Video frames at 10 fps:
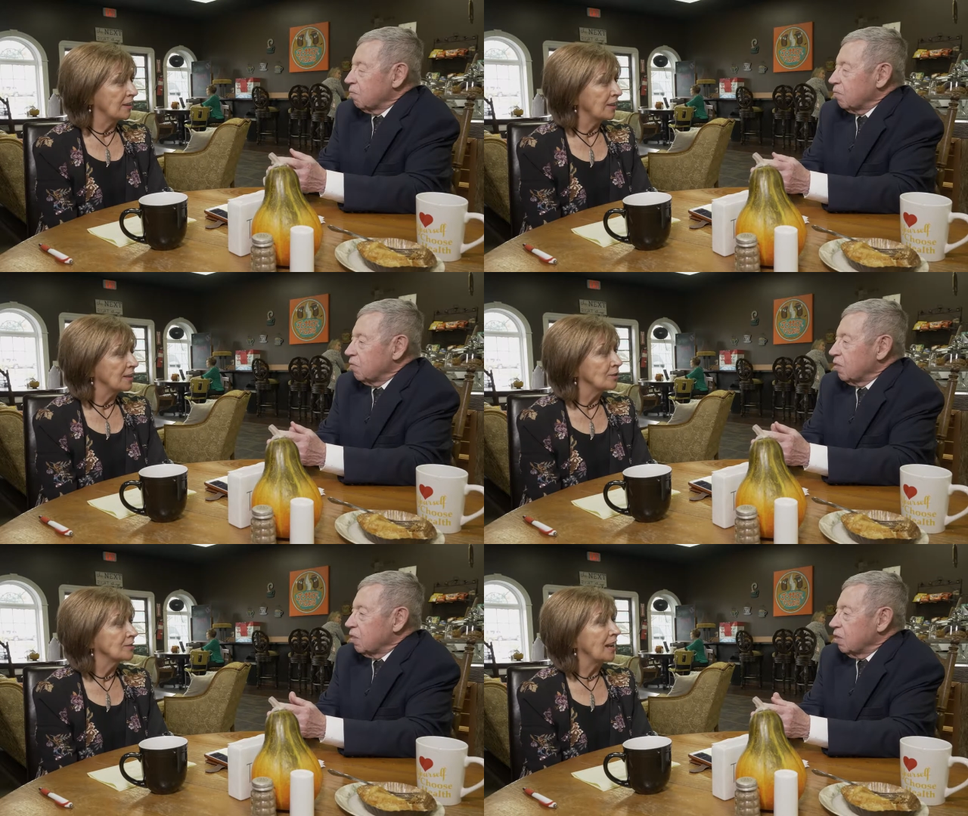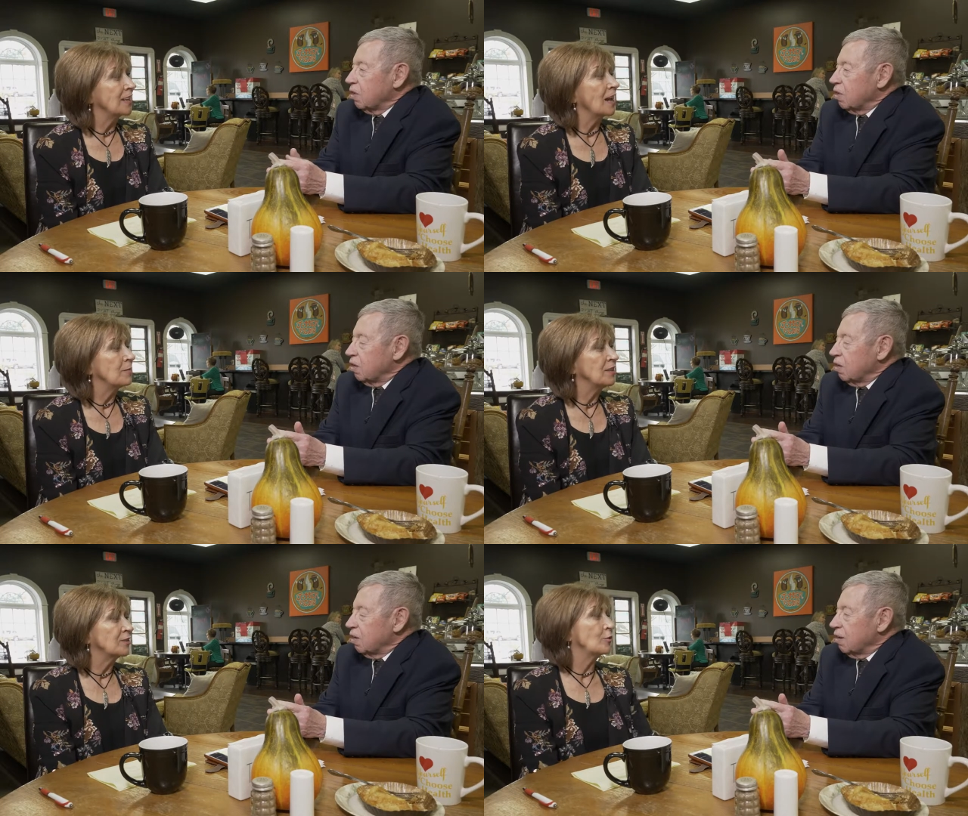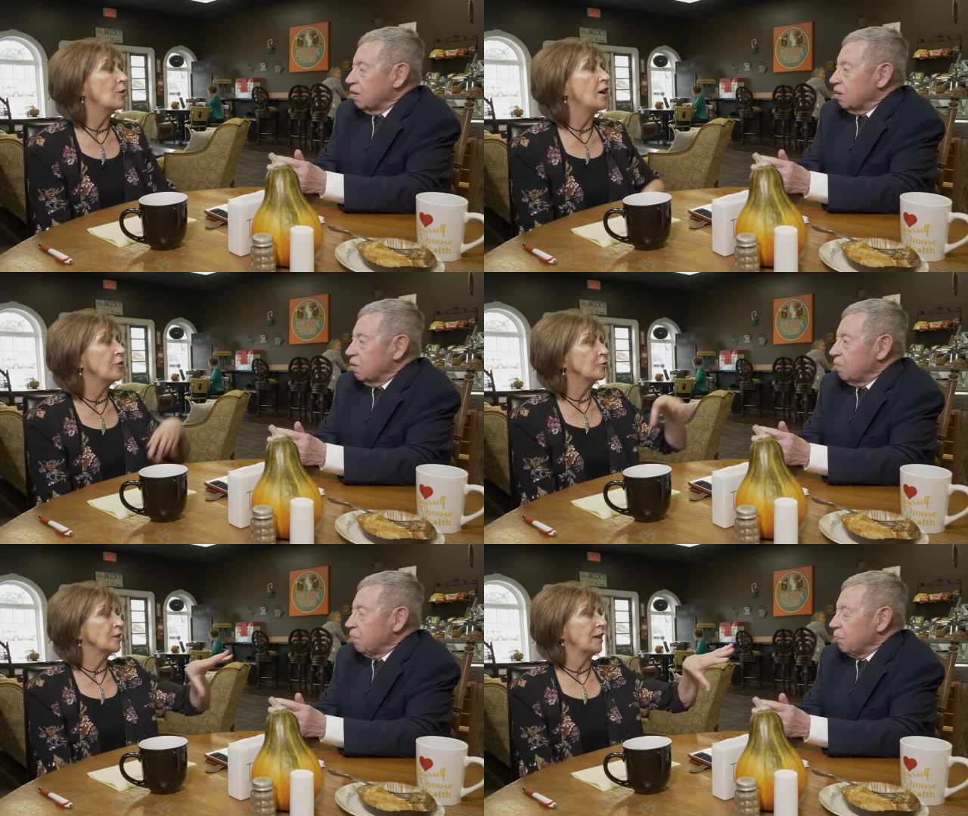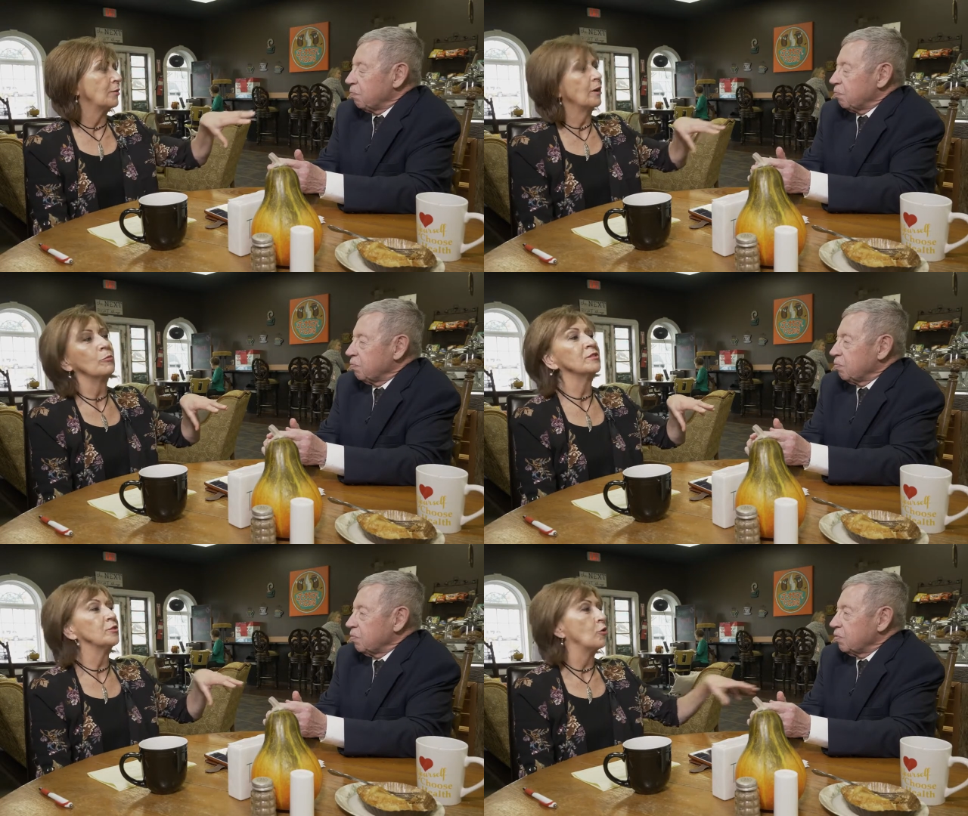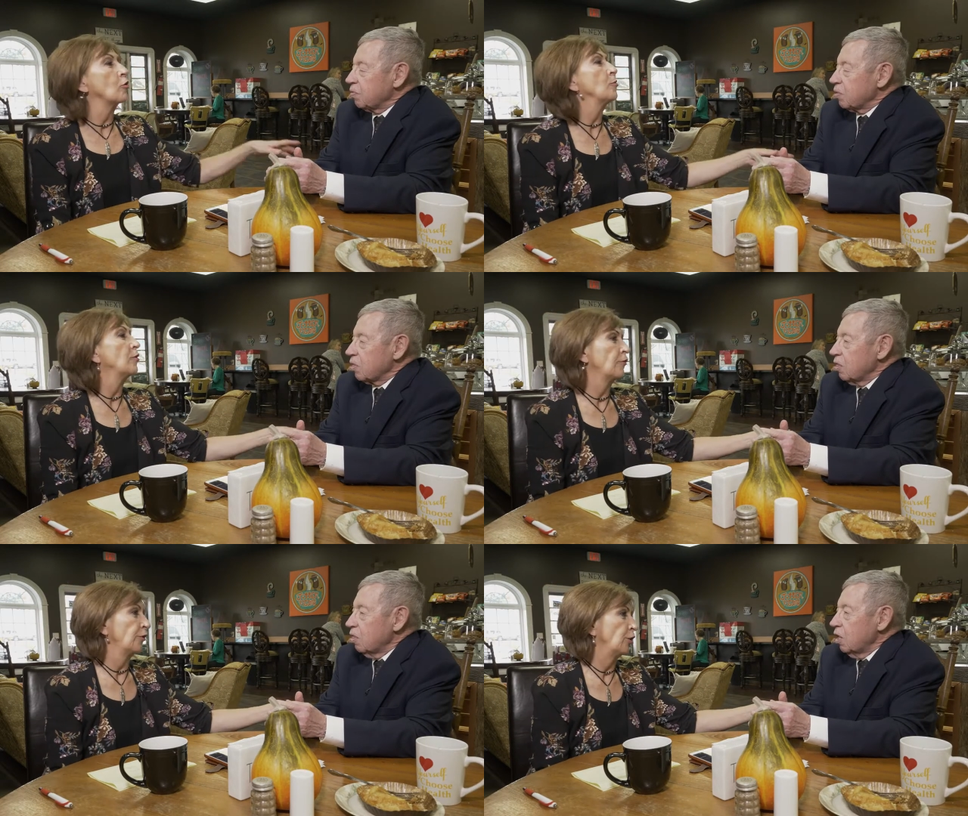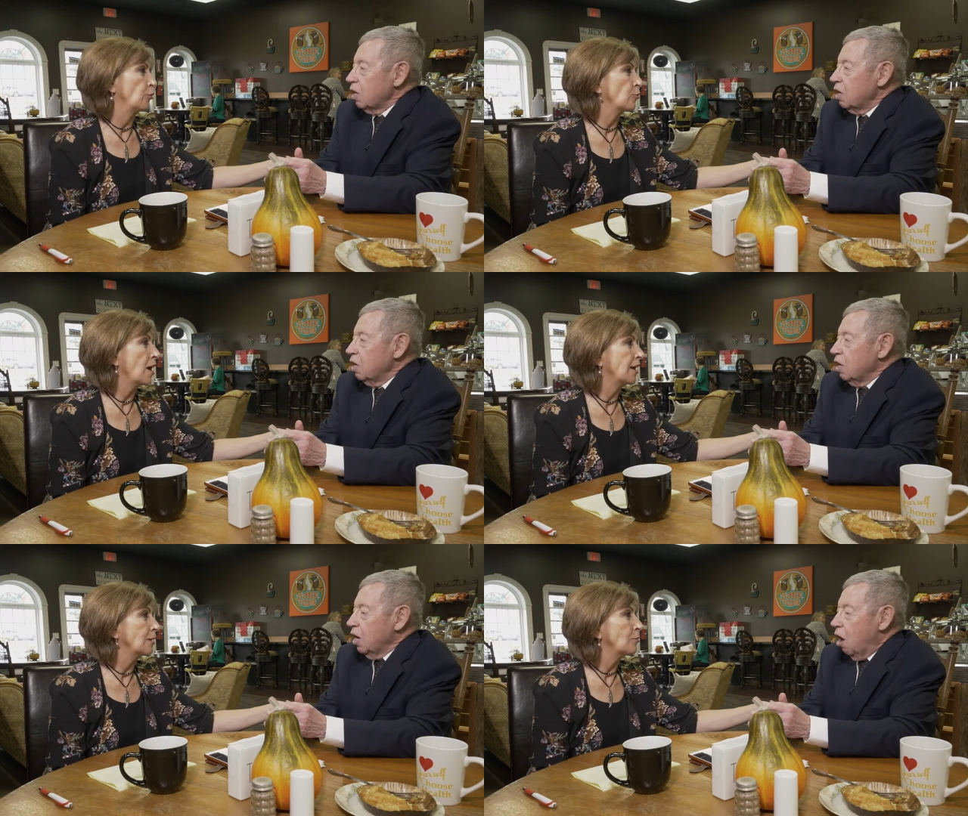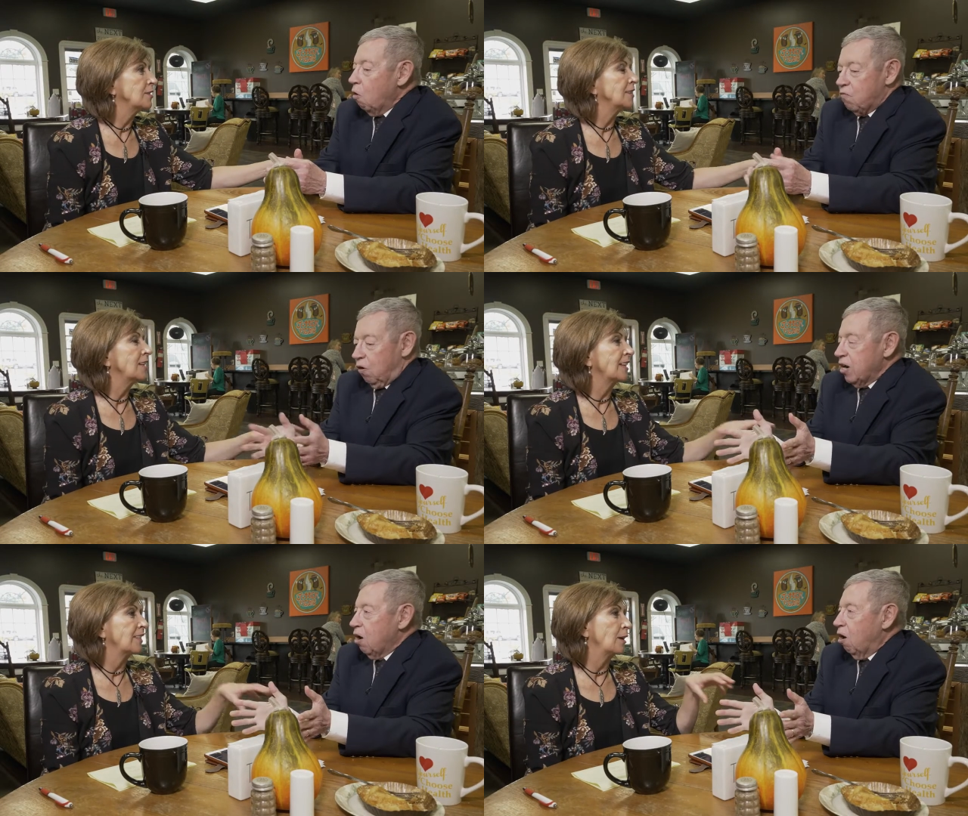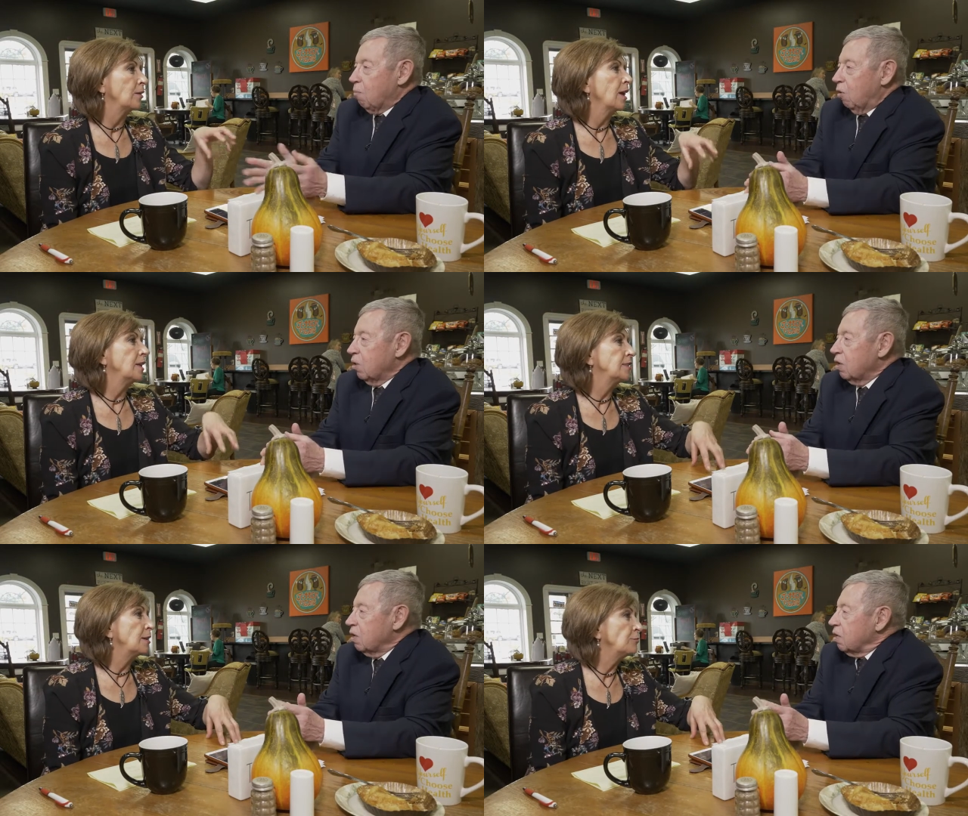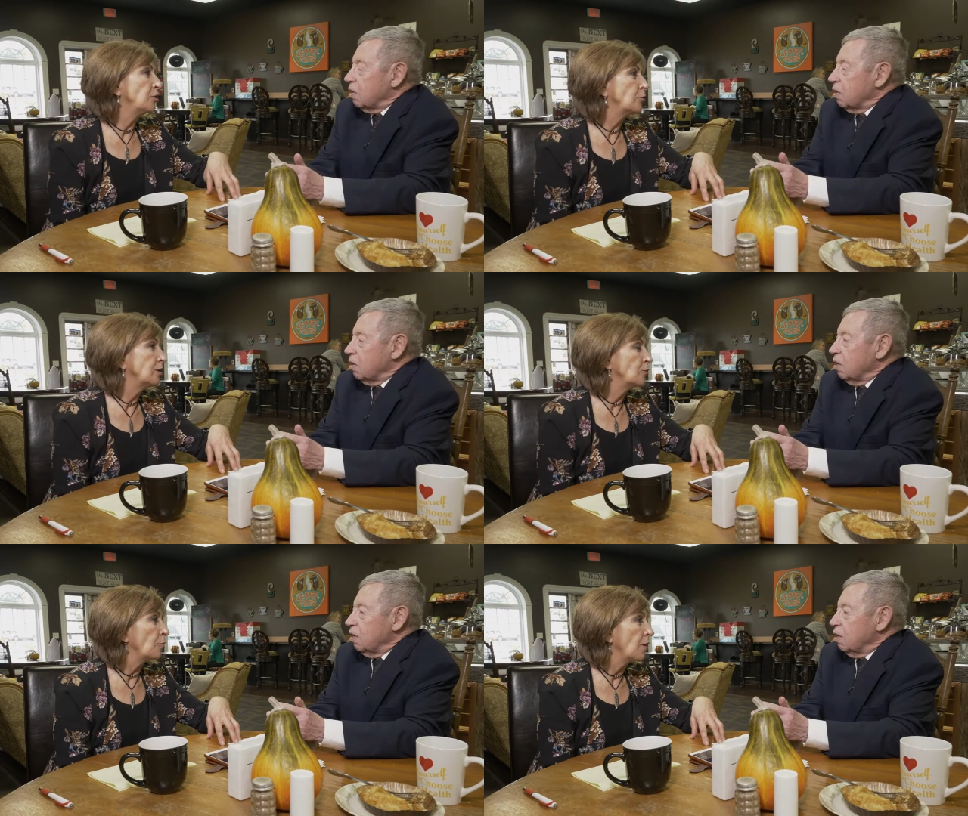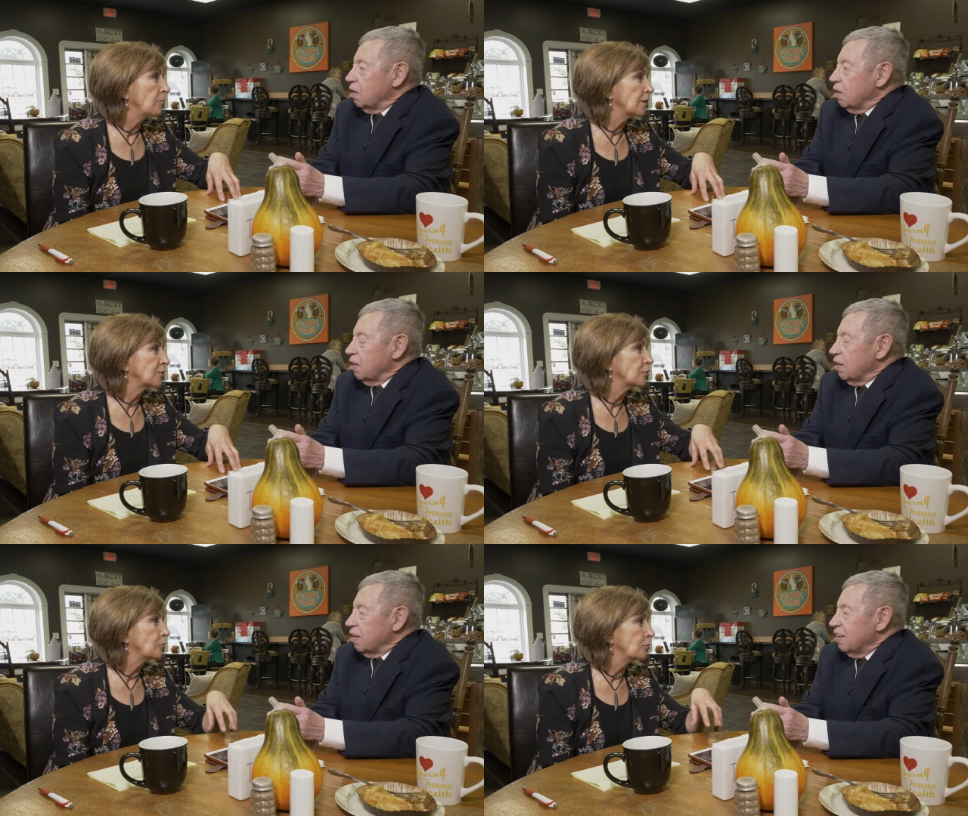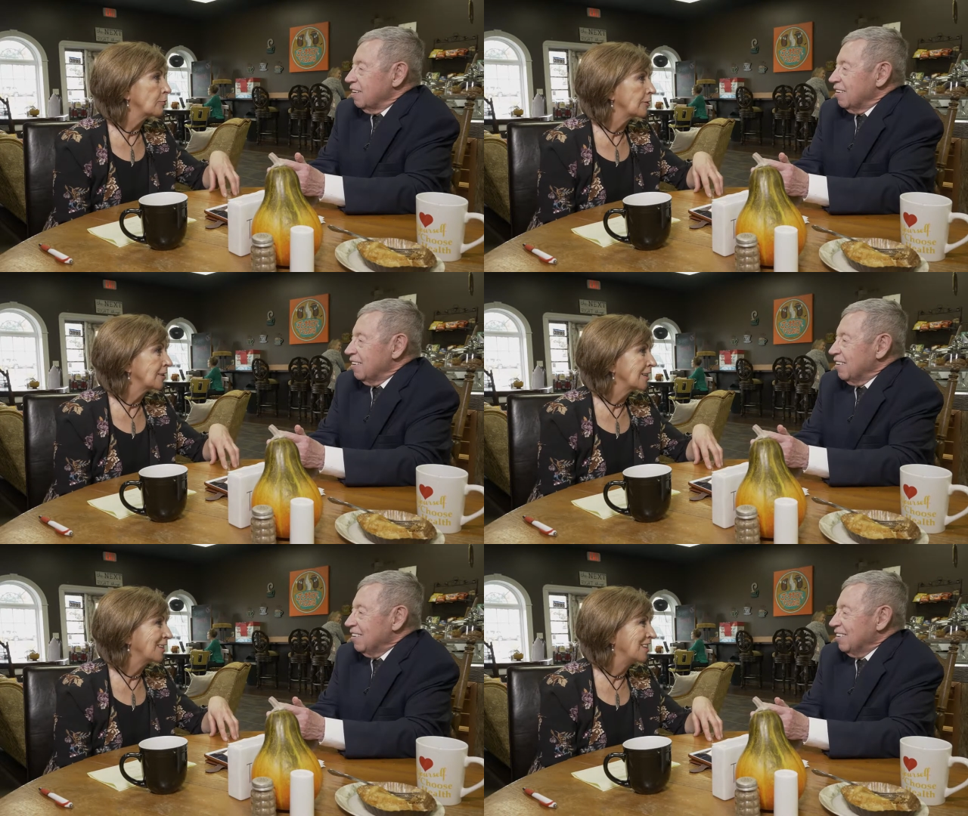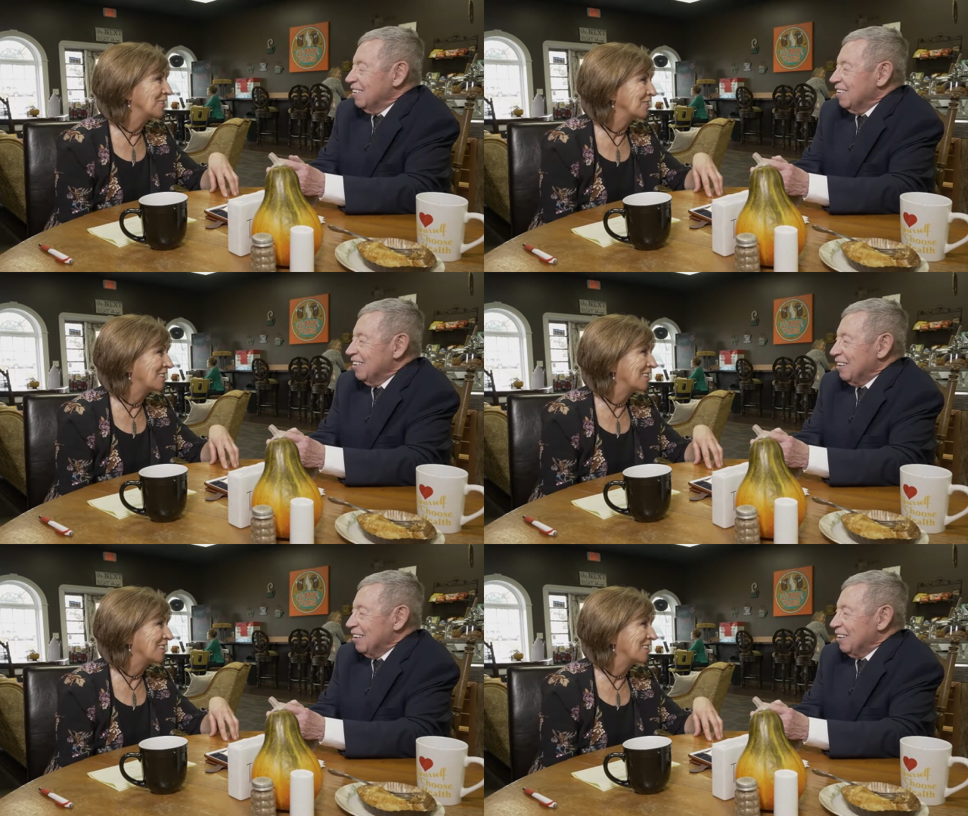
Speaker 1: a kilt, and I mean, so others, it, it was normal for you, right? It oh, wasn't oh, like normal. they dumped you into a public school wearing a kilt.